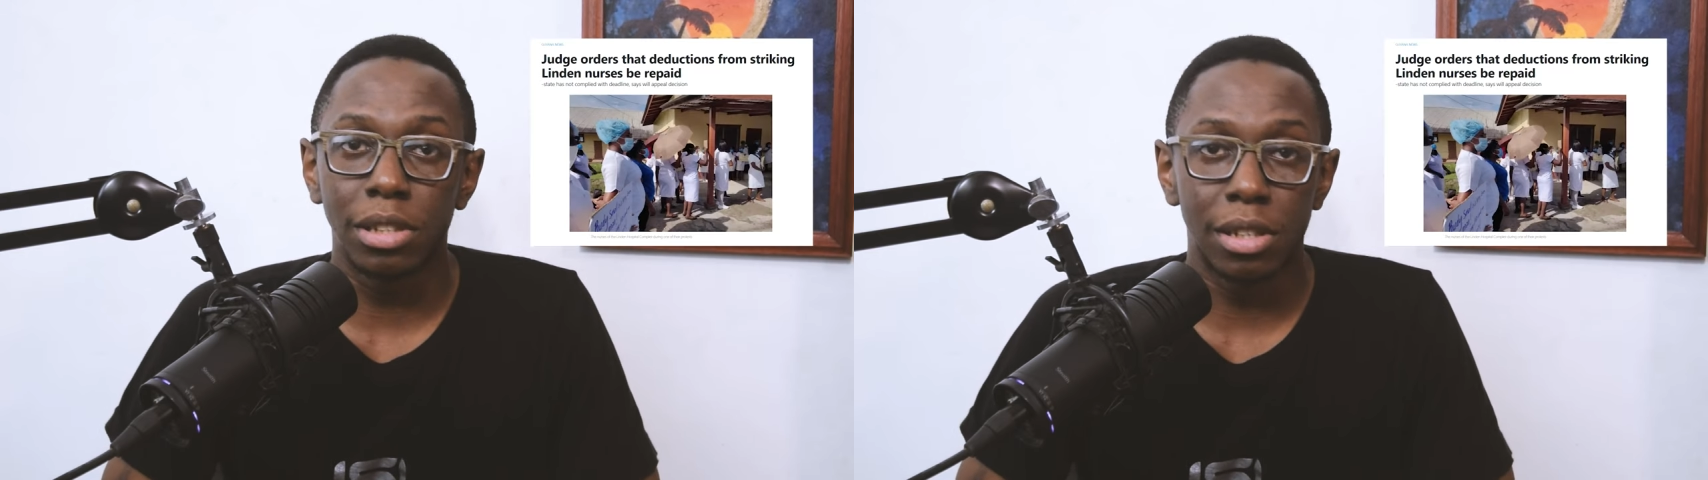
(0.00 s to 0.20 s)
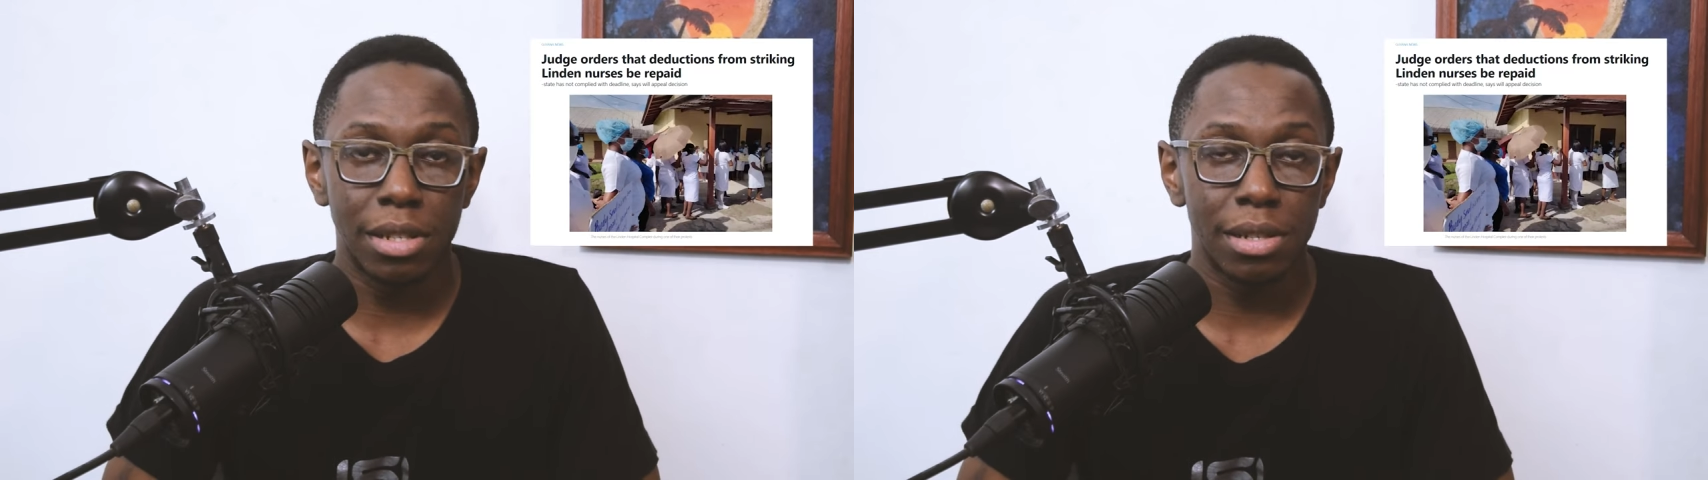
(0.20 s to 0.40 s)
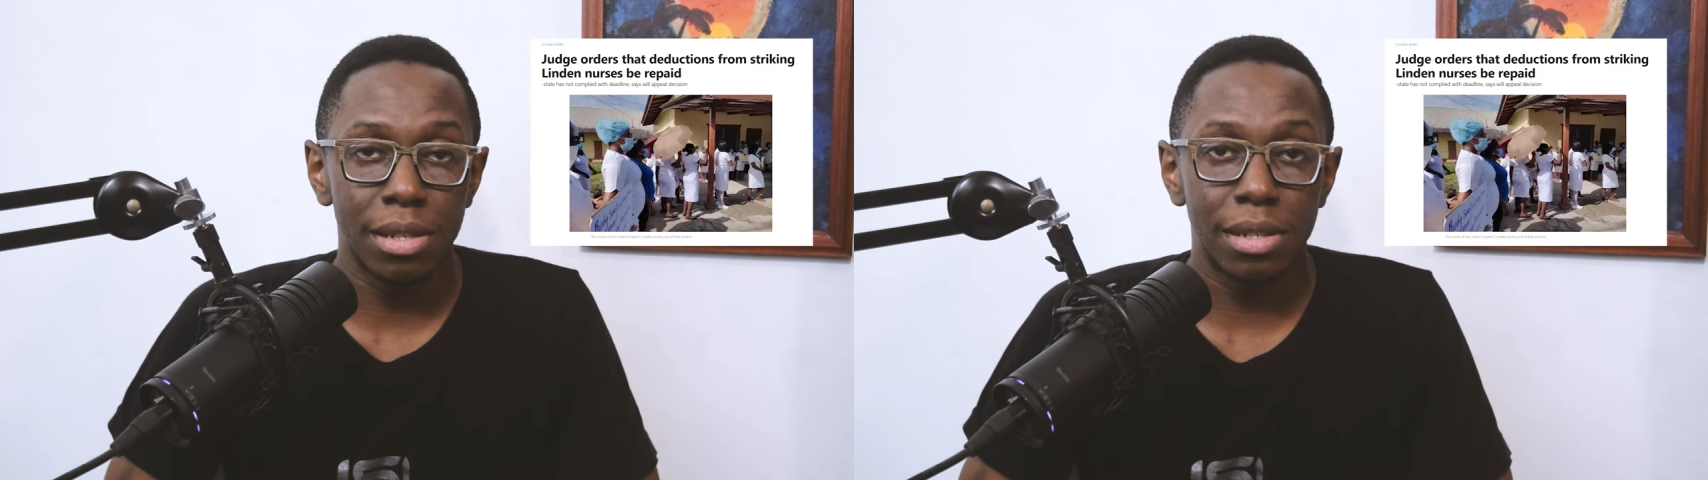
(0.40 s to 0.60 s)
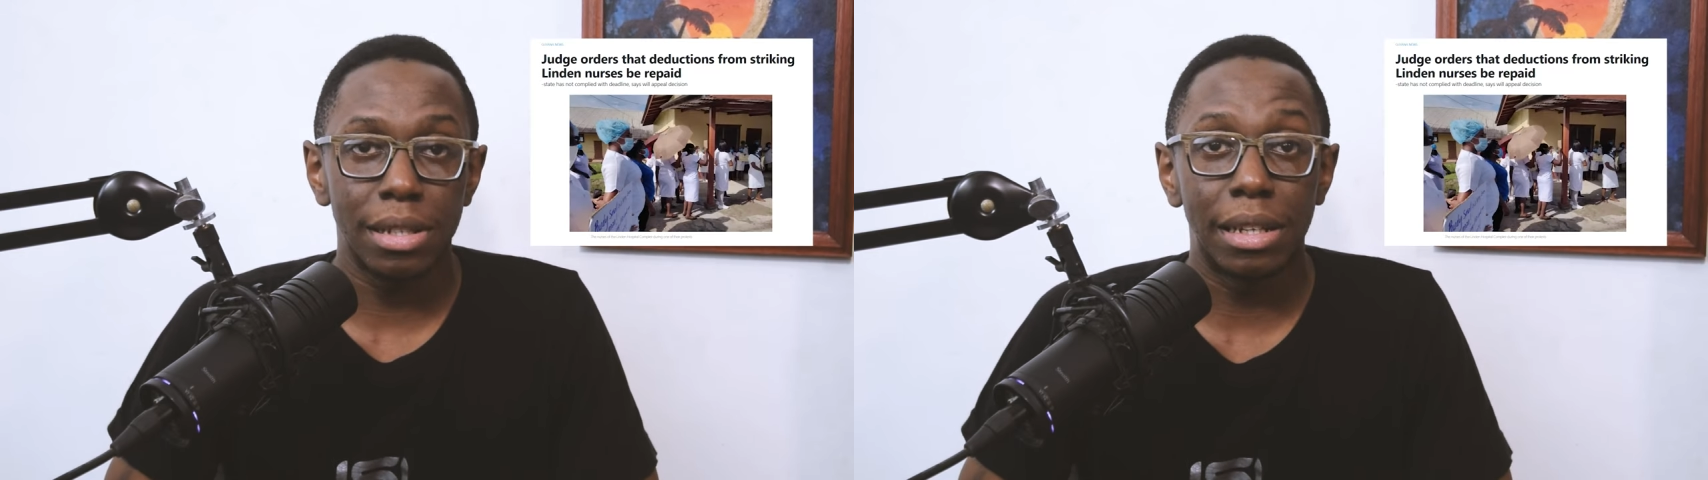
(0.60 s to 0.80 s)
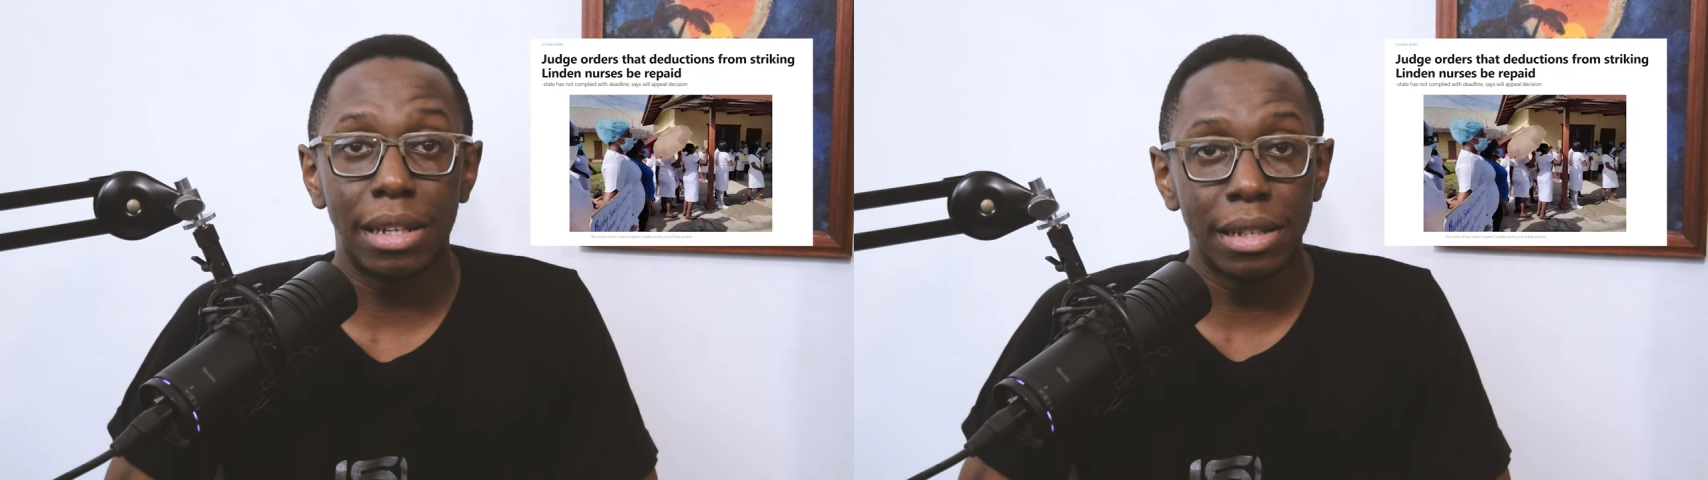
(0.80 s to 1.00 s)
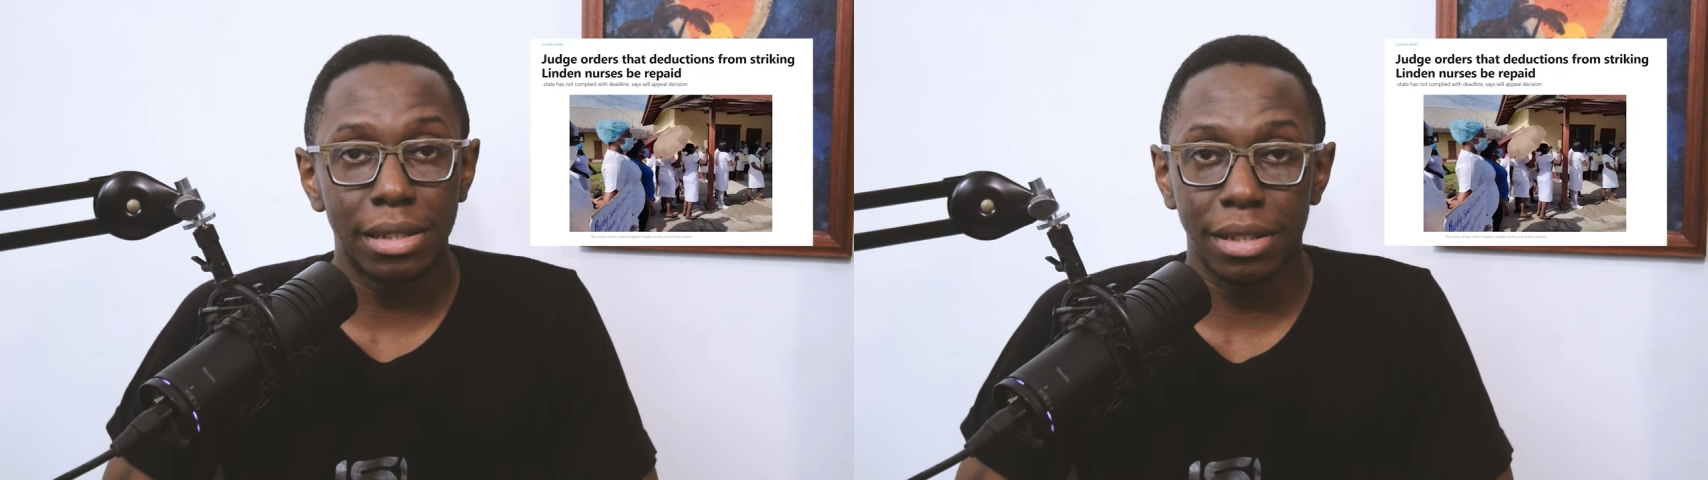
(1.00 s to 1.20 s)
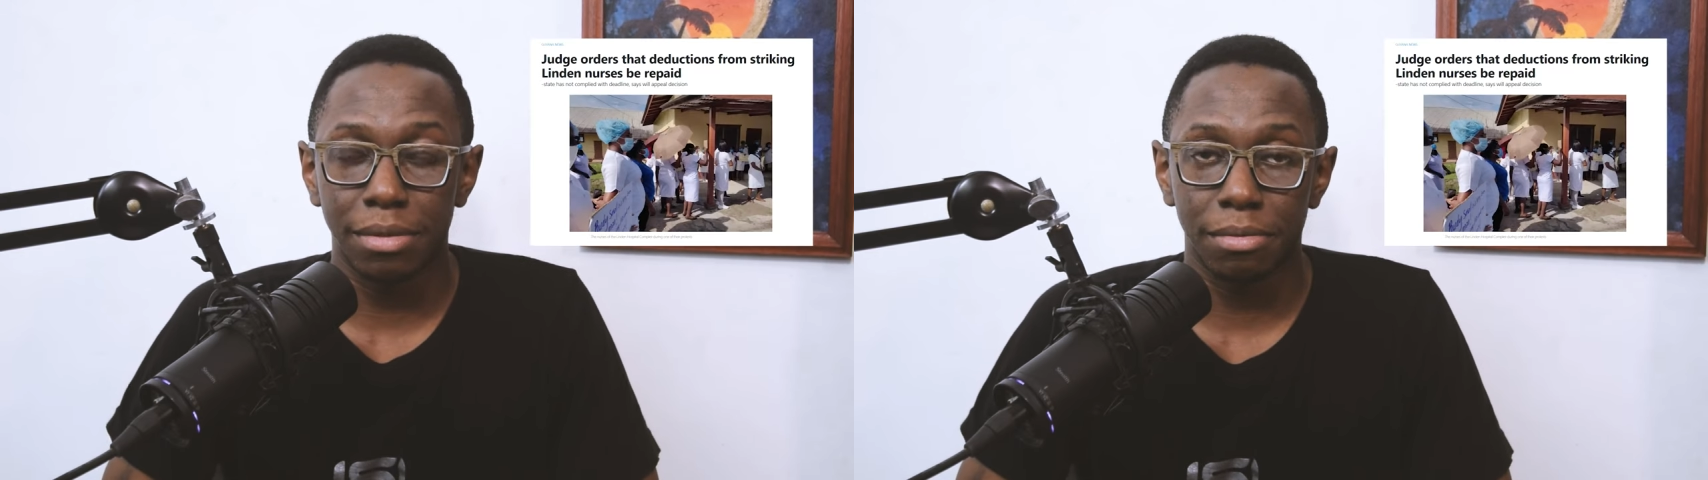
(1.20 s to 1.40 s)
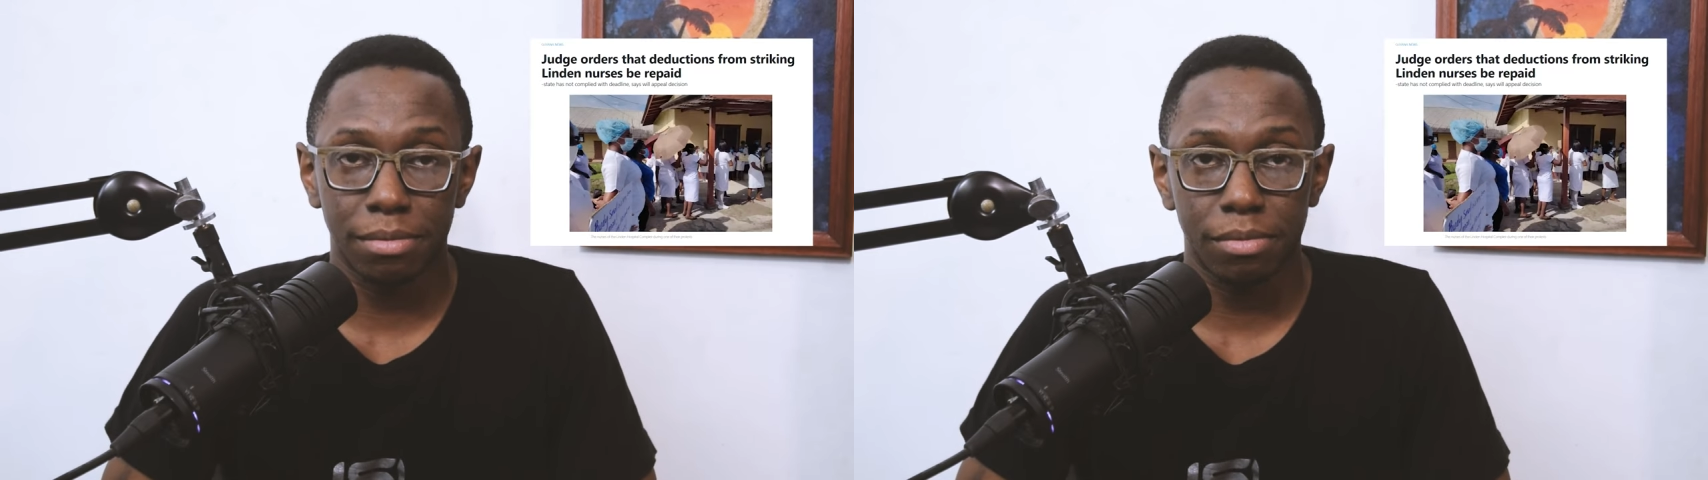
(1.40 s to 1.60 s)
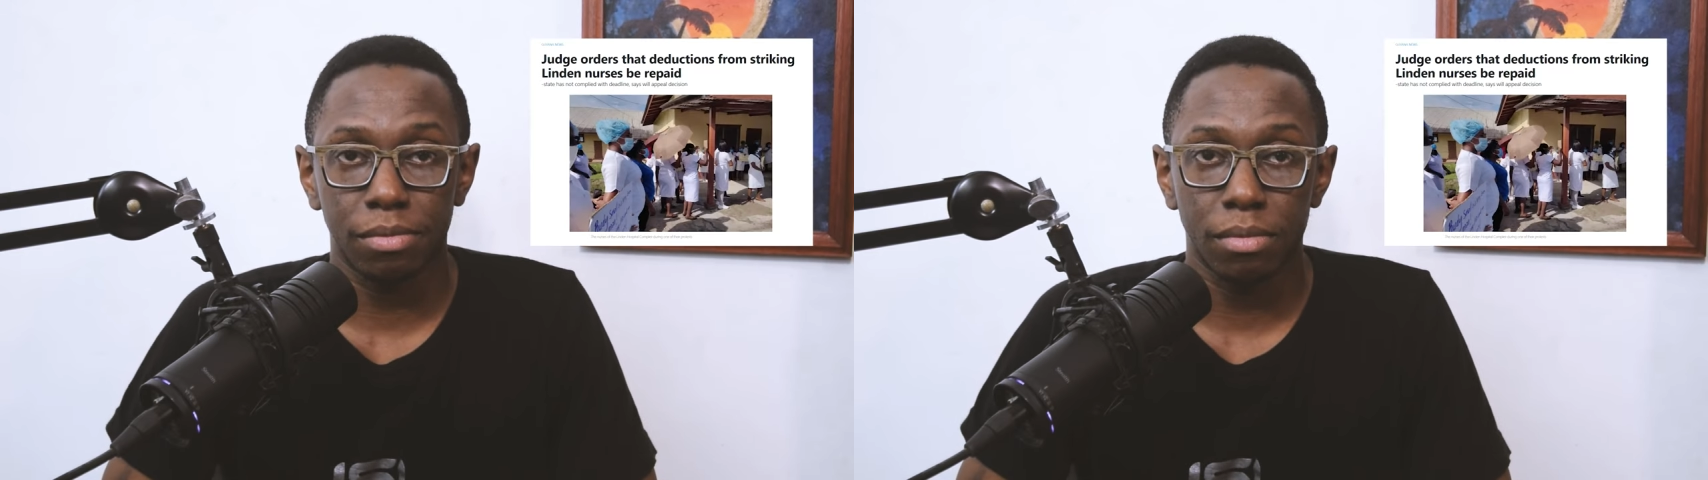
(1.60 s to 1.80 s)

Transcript: nurses in Linden.